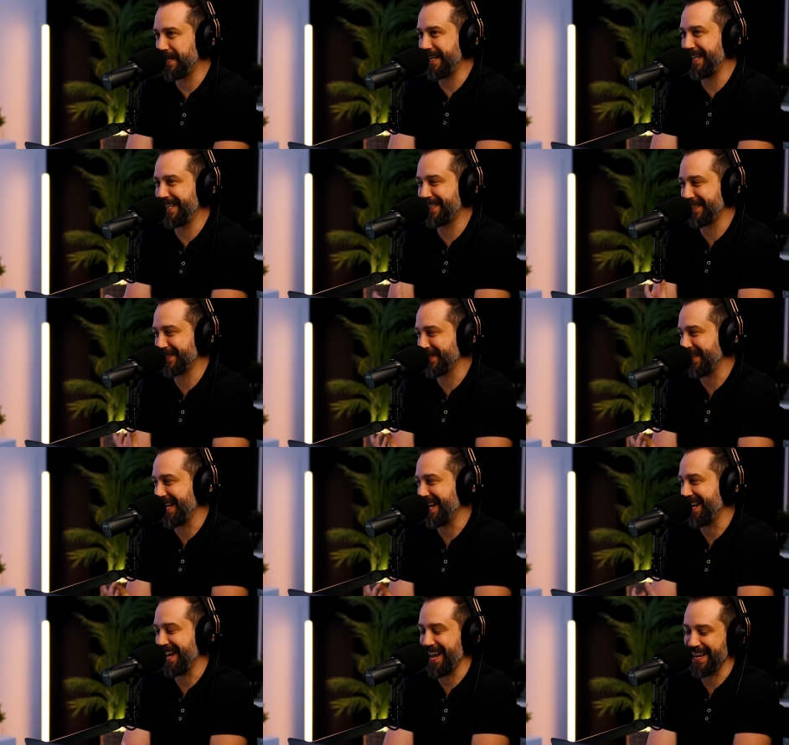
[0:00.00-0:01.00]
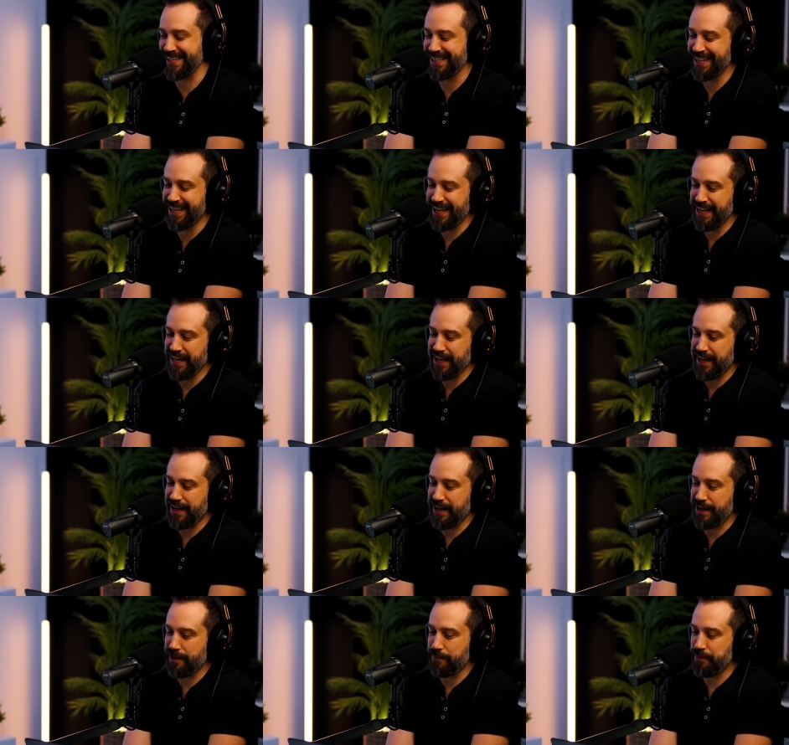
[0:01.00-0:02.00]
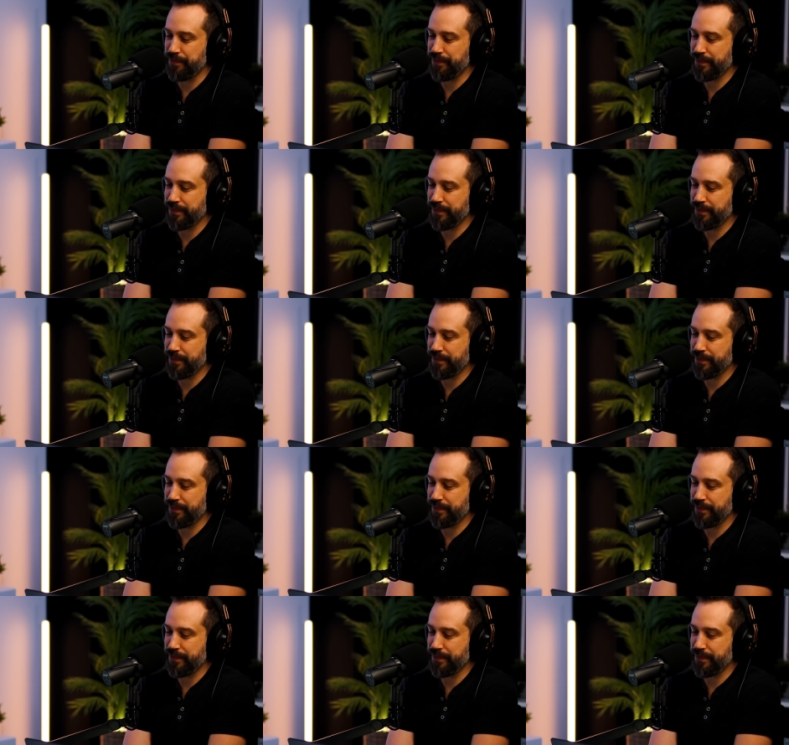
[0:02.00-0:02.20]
but it just got out of hand. Um,